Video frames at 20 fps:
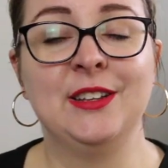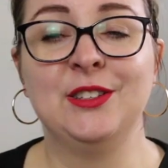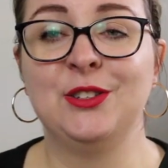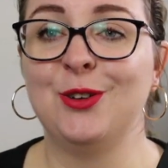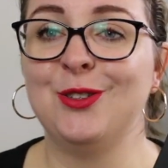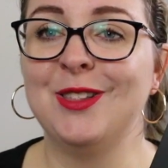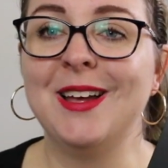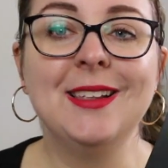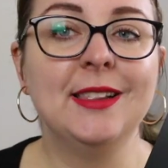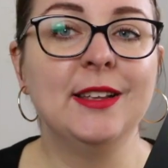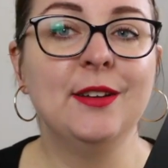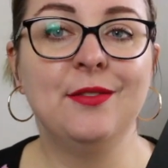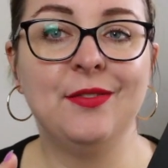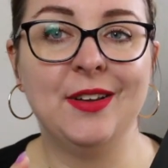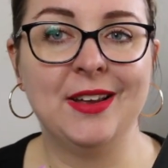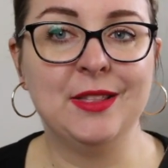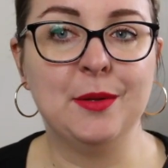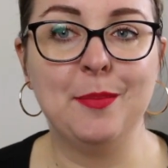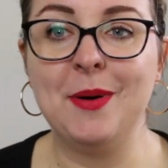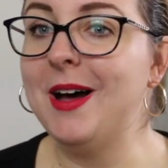And so they live
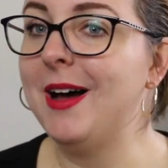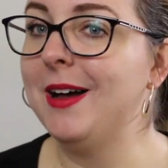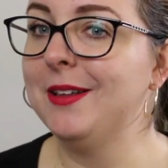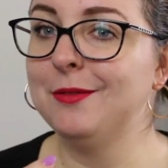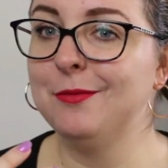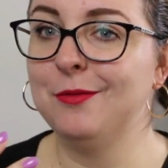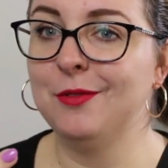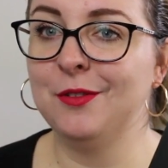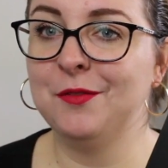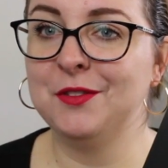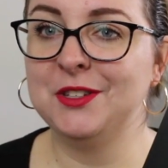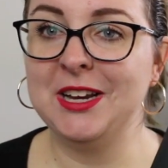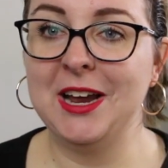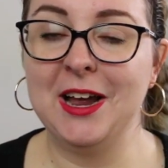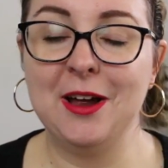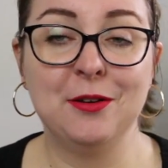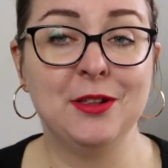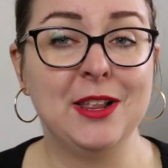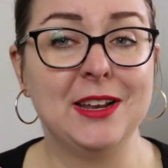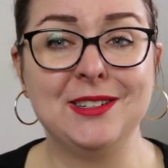in the part of
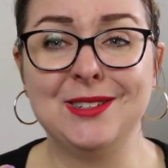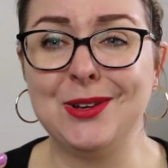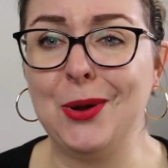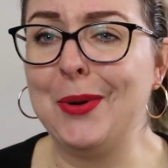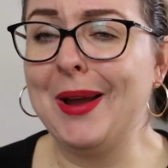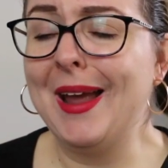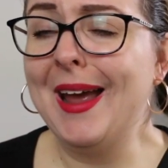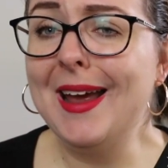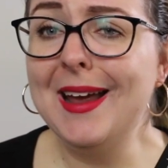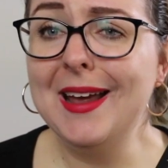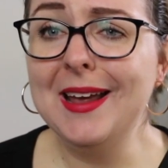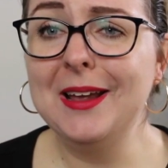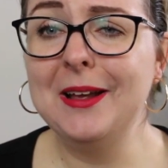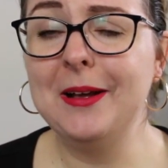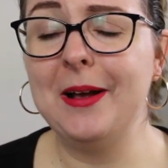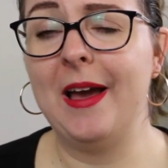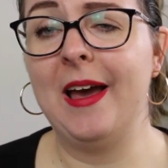town that's okay,